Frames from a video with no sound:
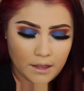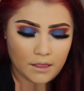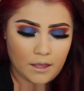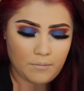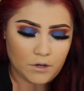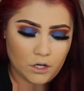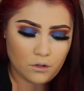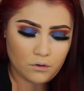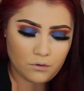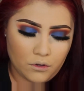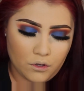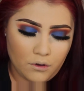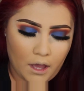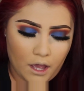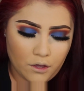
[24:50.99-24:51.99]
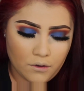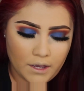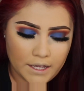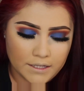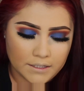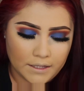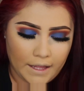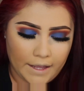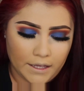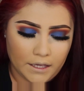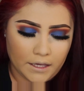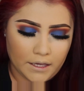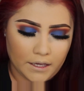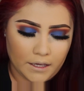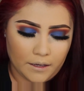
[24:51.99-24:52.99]
Let me know how you guys like
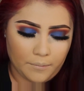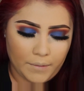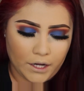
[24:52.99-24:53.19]
it.